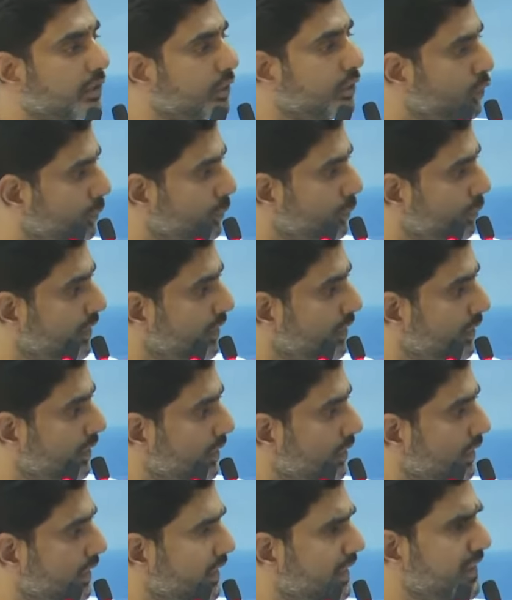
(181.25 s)
Group,
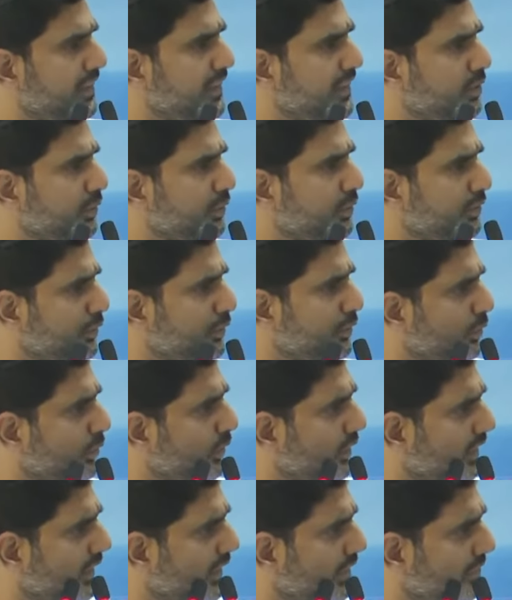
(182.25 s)
I think close to
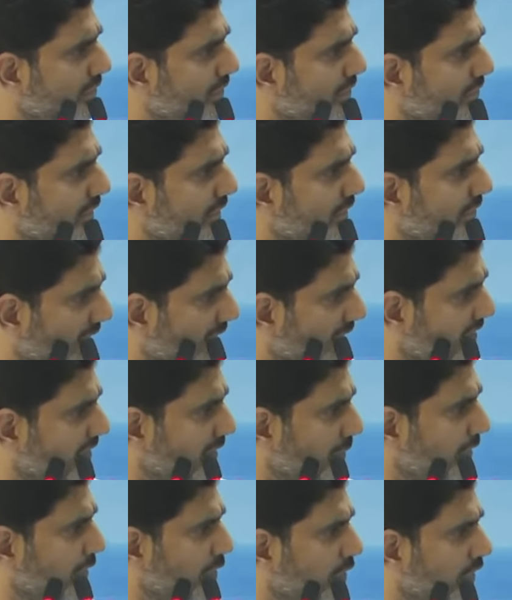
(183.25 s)
250 flights
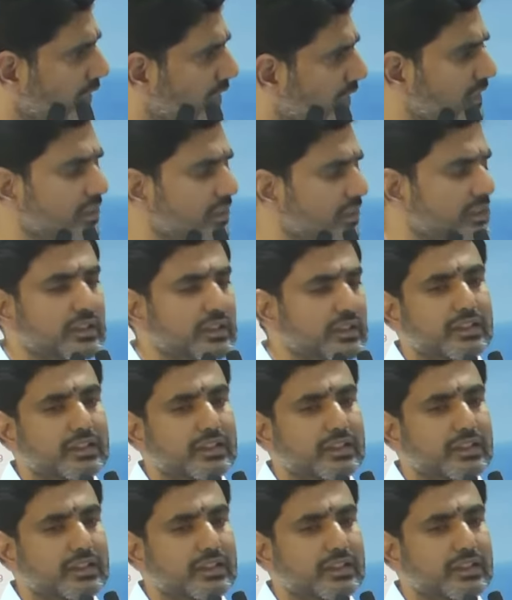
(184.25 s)
have been ordered.